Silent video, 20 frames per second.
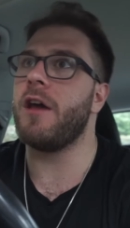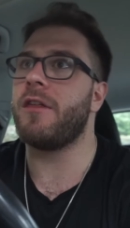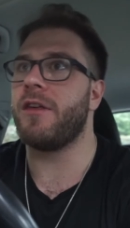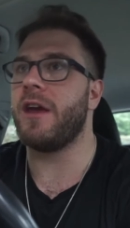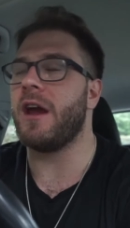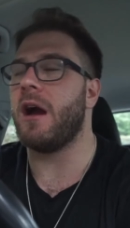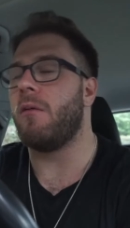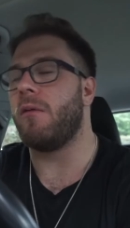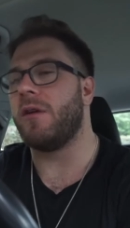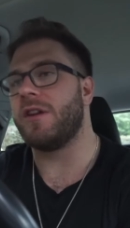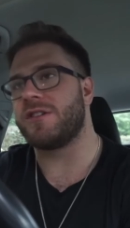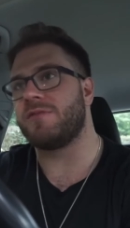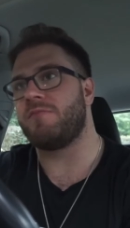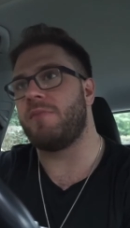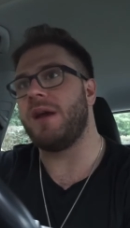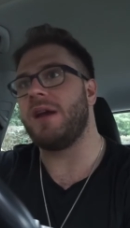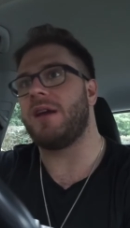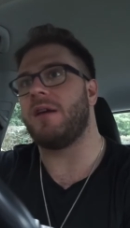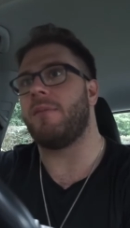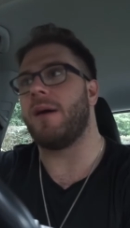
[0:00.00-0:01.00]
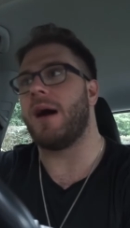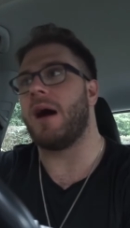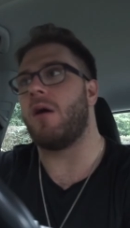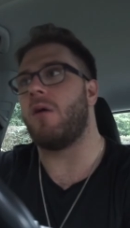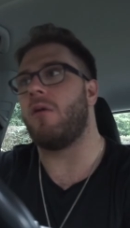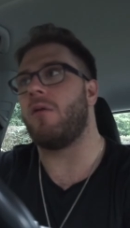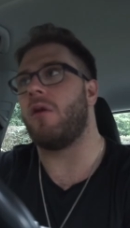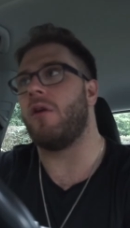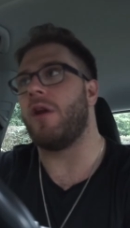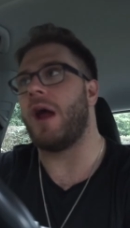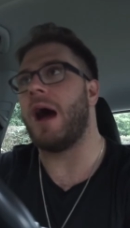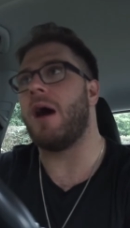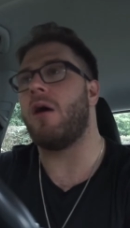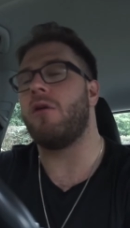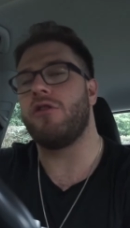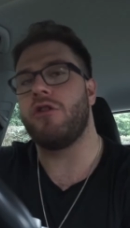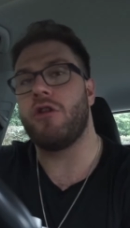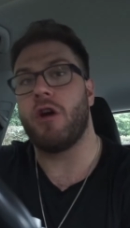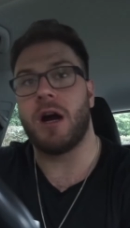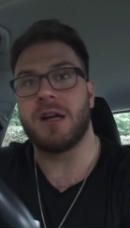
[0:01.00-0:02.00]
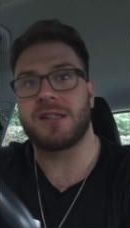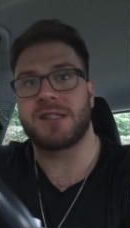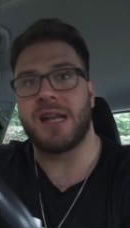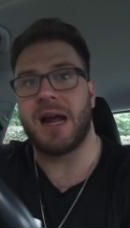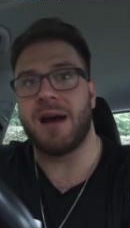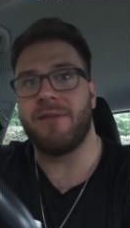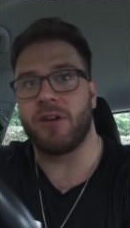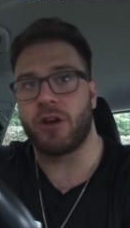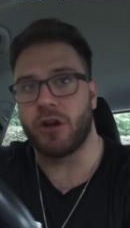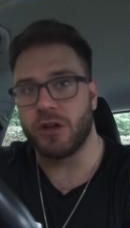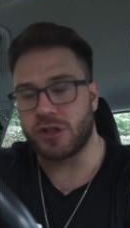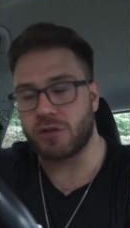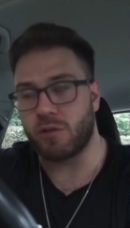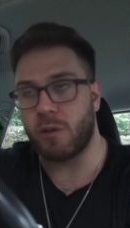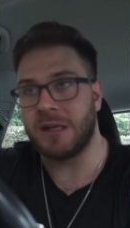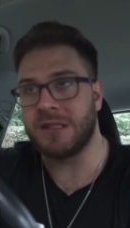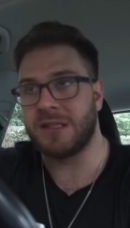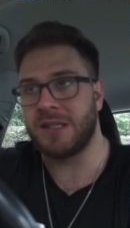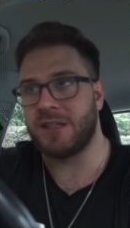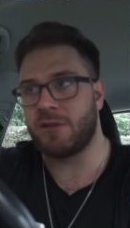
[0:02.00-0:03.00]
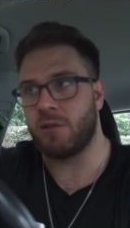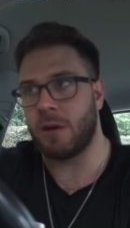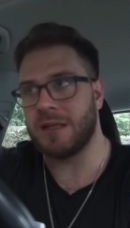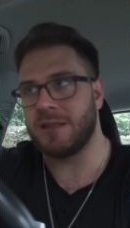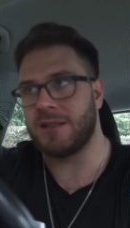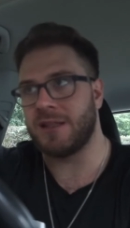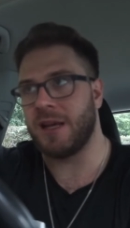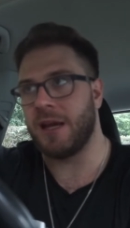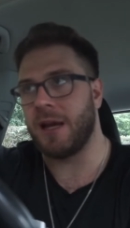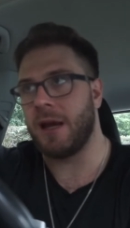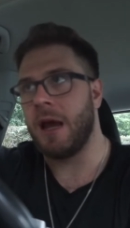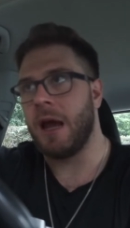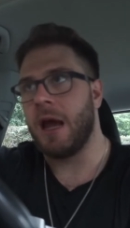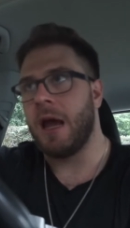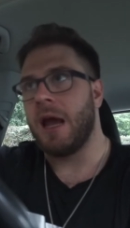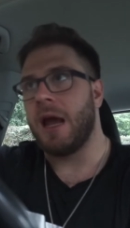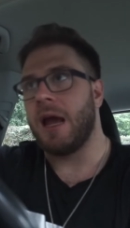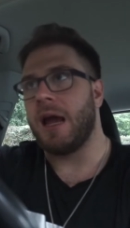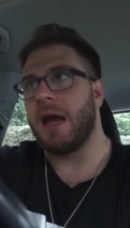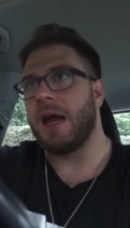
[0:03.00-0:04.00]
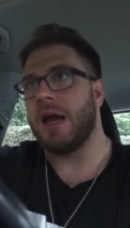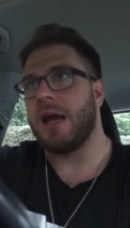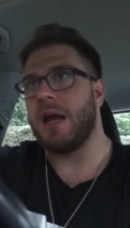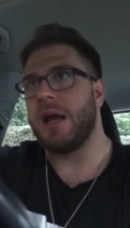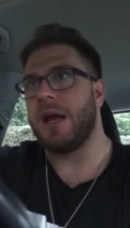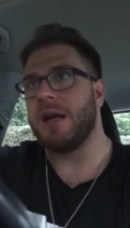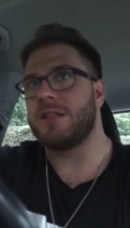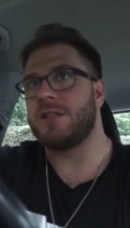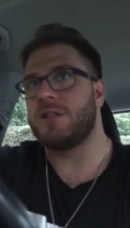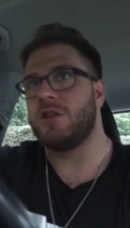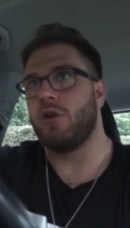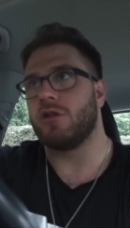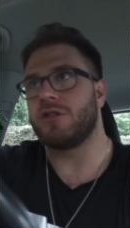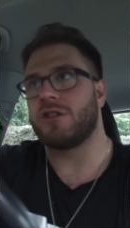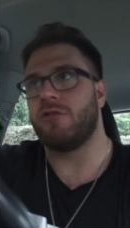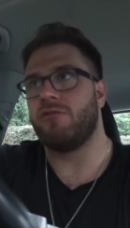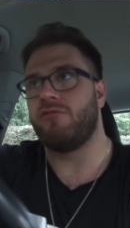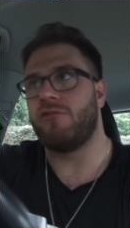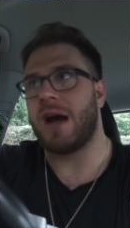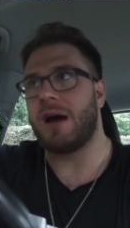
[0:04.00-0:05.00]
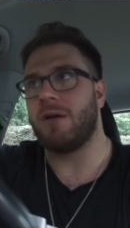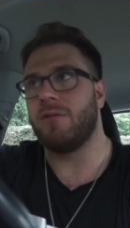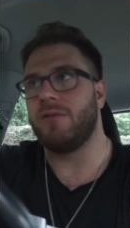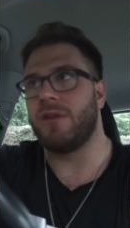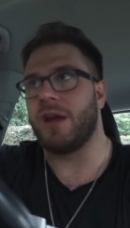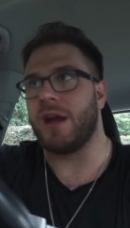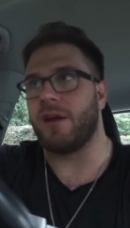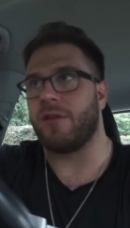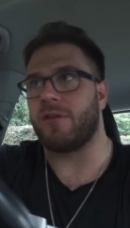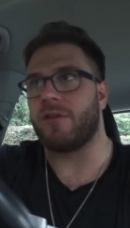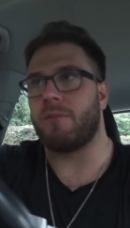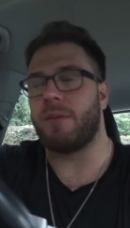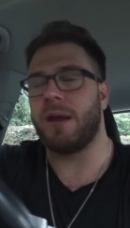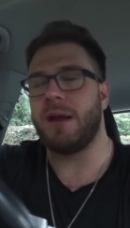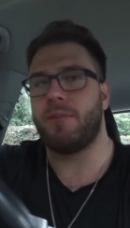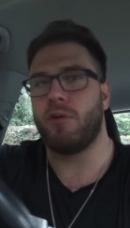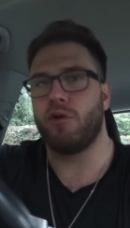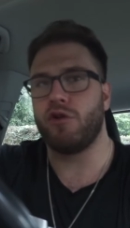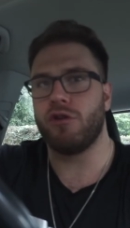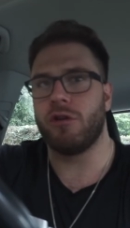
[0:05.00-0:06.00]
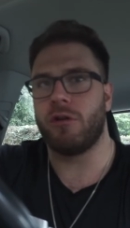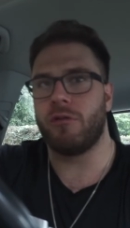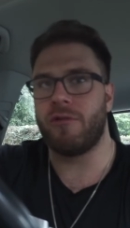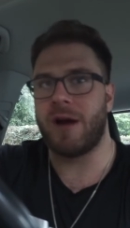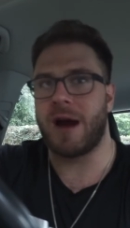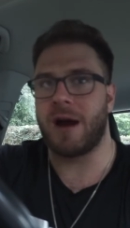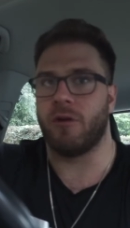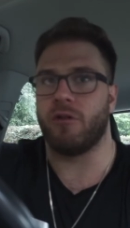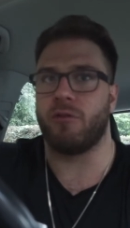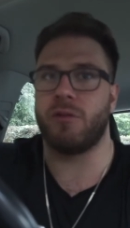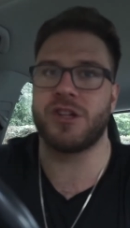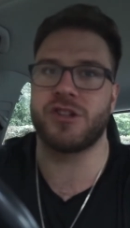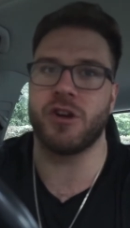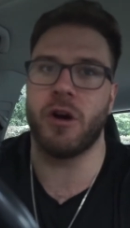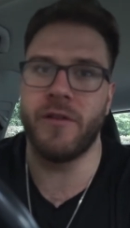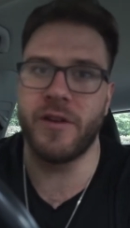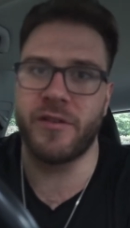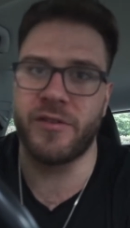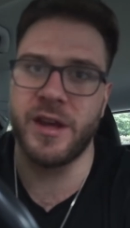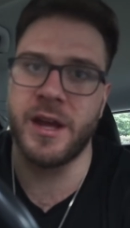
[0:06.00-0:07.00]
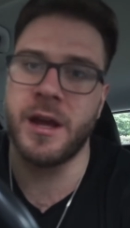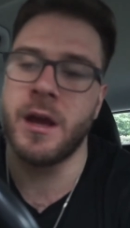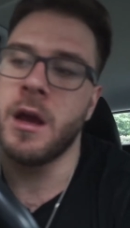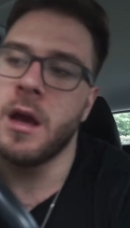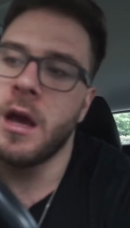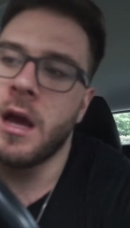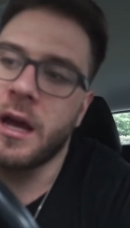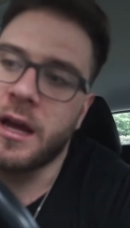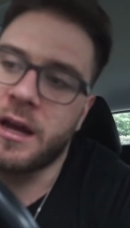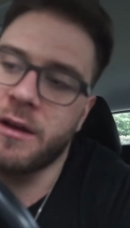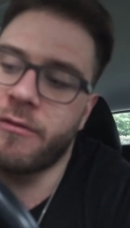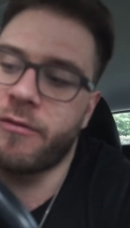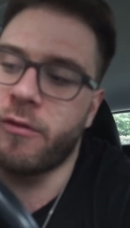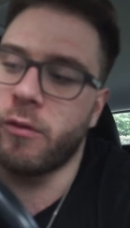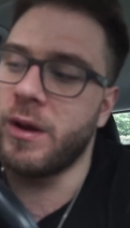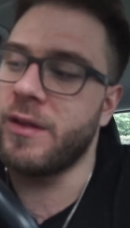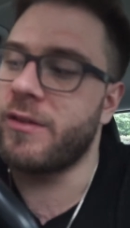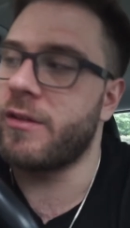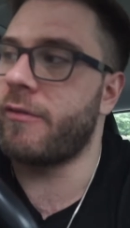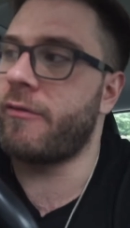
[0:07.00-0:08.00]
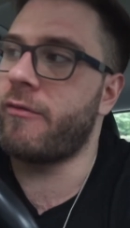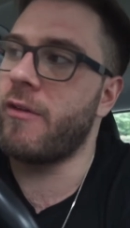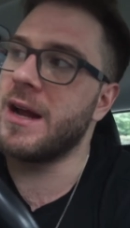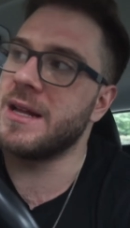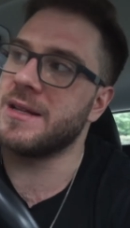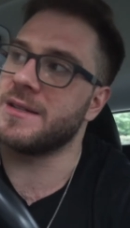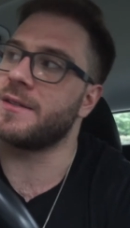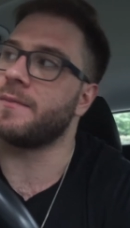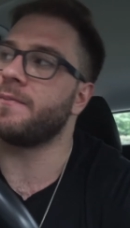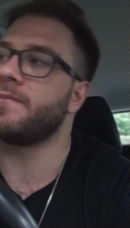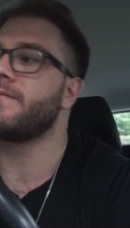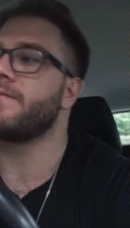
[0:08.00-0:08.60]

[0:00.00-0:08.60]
thing I want to speak about on how you guys can have a good 2020 is your surroundings, the people you're around, which obviously can fall into friends.